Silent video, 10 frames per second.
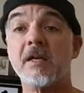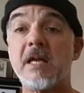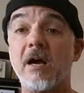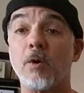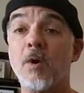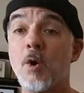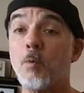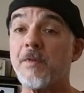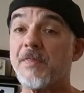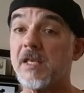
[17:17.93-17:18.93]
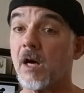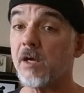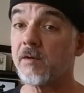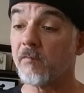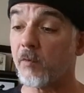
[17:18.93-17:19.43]
Now with the
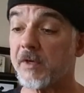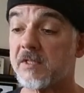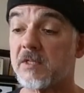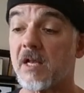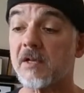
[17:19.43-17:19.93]
unvoiced